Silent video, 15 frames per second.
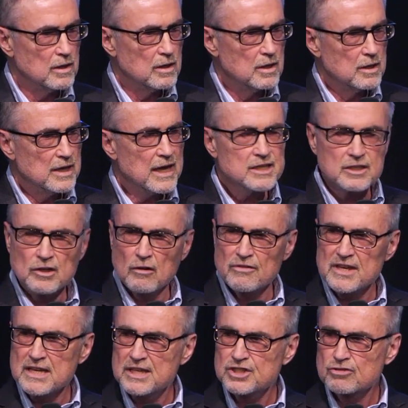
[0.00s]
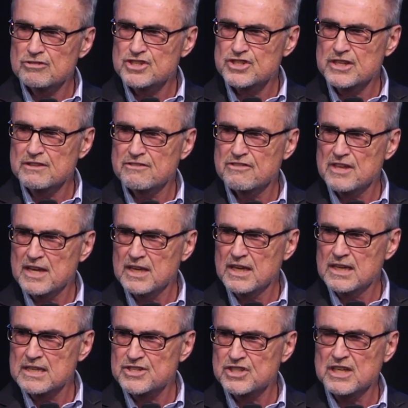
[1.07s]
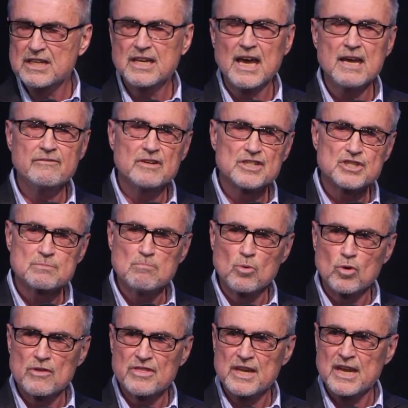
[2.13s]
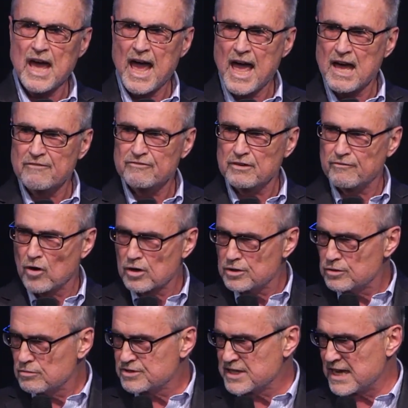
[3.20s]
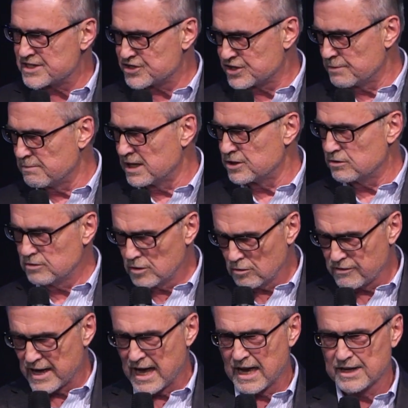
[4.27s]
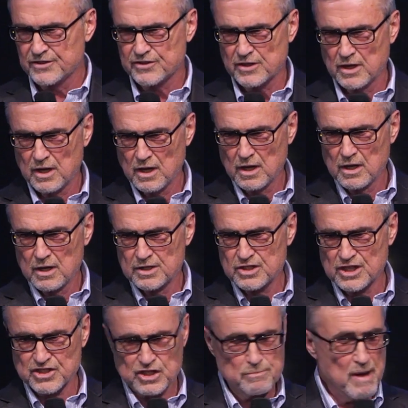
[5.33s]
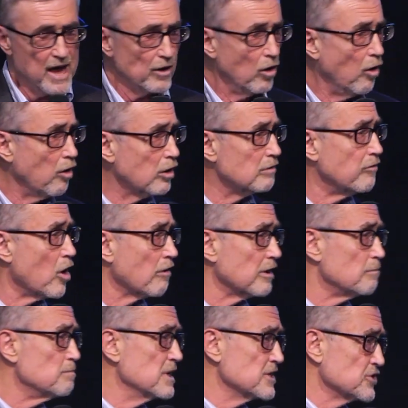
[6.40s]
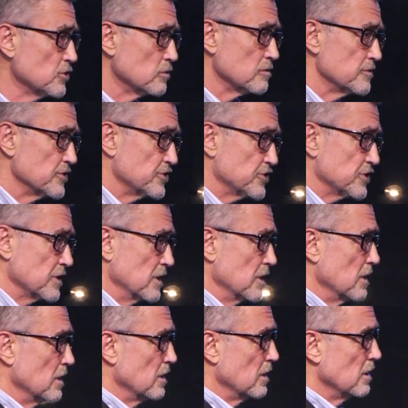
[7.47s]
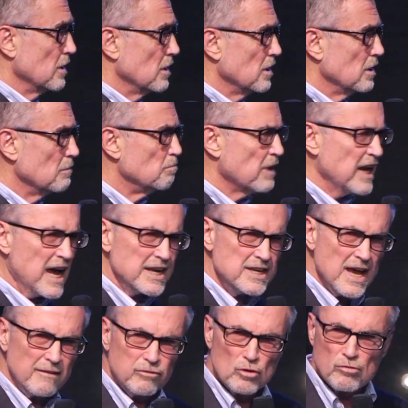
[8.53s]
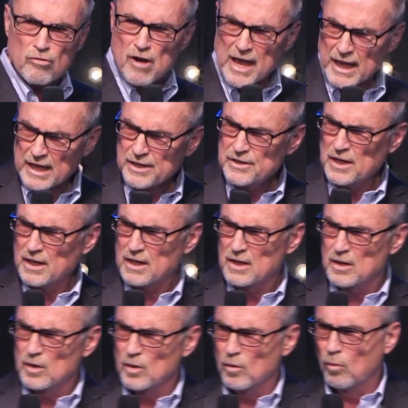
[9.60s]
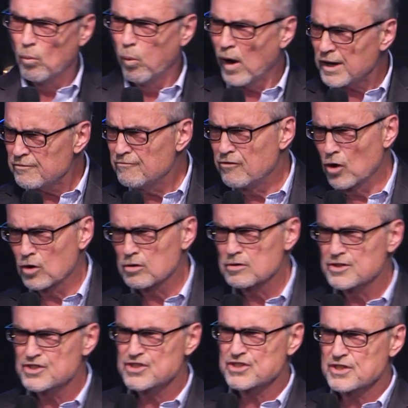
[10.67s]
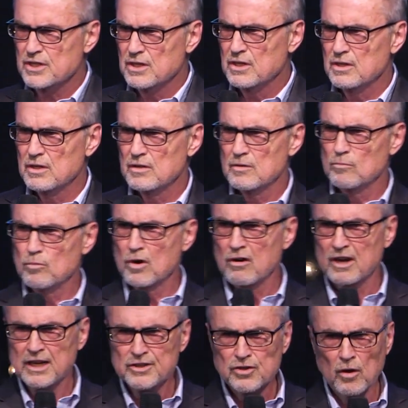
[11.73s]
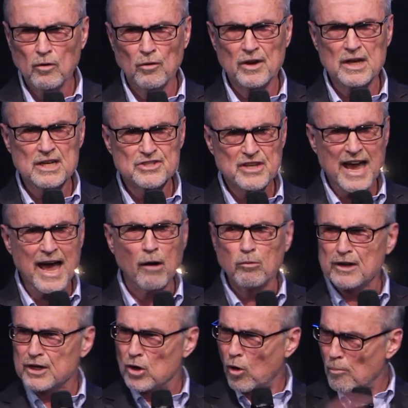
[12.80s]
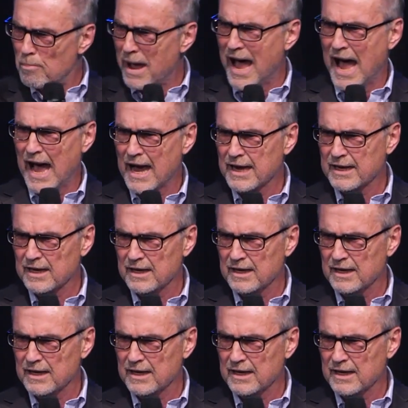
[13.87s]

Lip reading: And you know, the interesting thing is he gave us more than half of our New Testament. You know that. Just about all of our epistles. But I never read one verse where he told us how we go back